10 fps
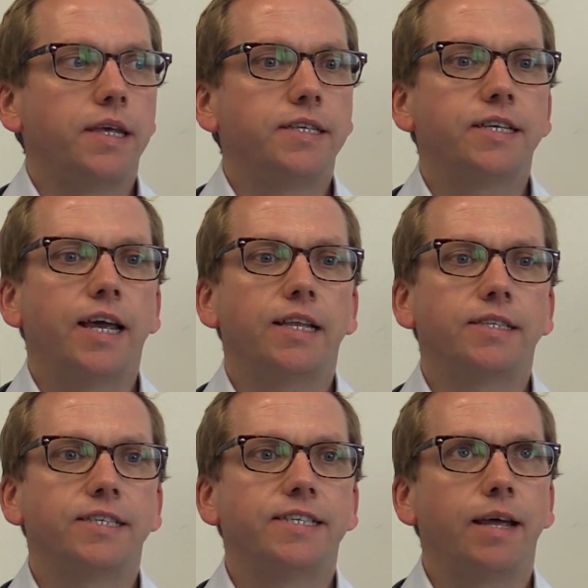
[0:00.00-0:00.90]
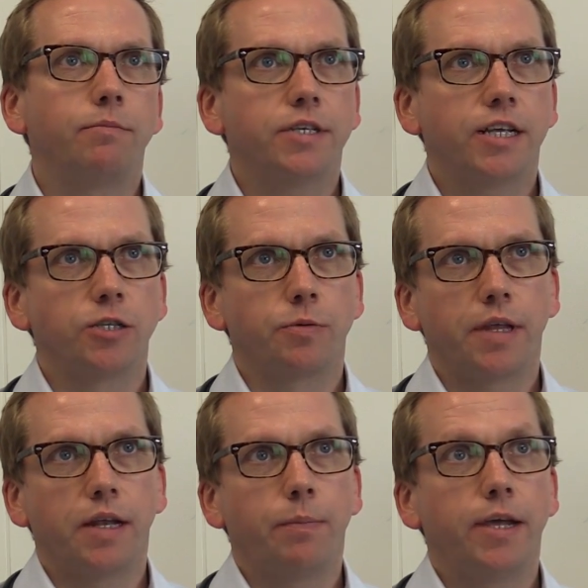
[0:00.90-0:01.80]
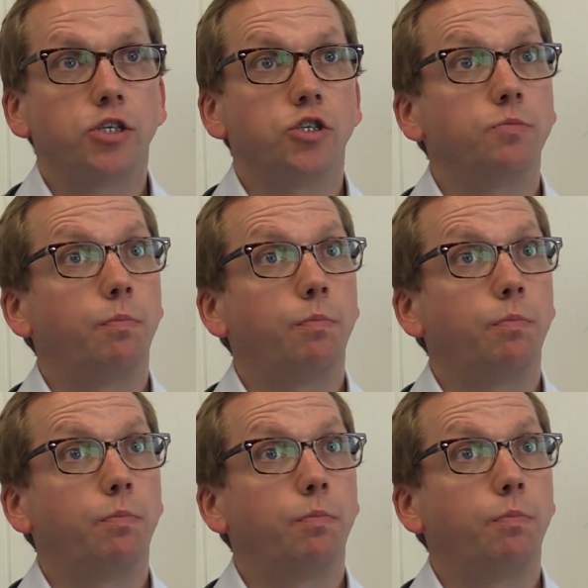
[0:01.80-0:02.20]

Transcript: stem cells within a patient's